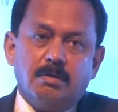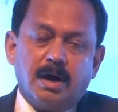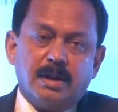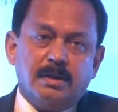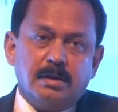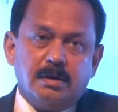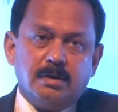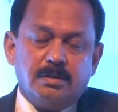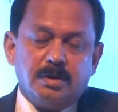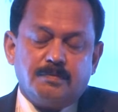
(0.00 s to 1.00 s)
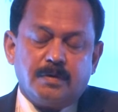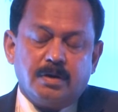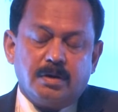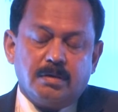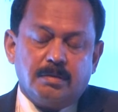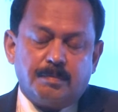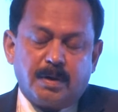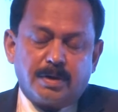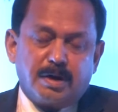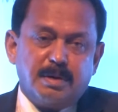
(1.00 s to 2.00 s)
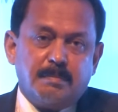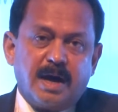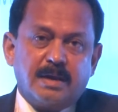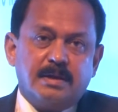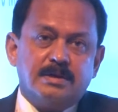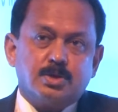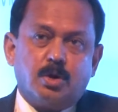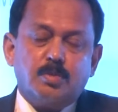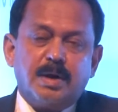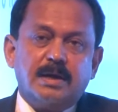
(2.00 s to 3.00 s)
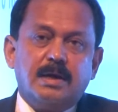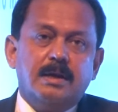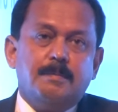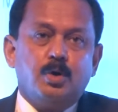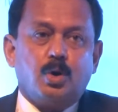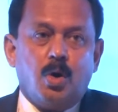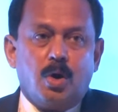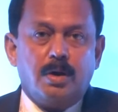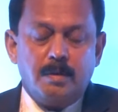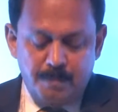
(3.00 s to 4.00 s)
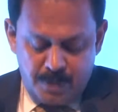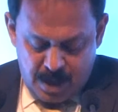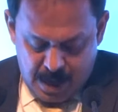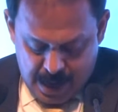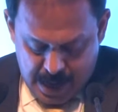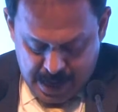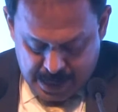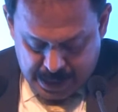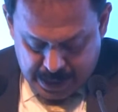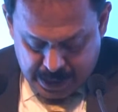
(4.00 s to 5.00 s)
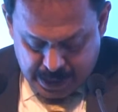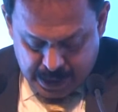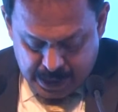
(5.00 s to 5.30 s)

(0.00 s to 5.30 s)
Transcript: and the, the power coming back, it is automatically put on and uh,